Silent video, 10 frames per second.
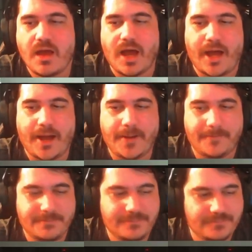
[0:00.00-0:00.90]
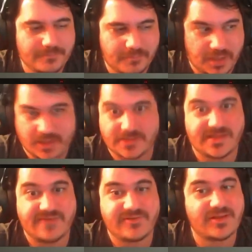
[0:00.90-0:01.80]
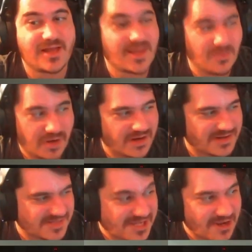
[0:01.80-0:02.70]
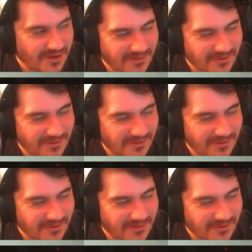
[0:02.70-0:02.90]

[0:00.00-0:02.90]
But it's definitely not at work, so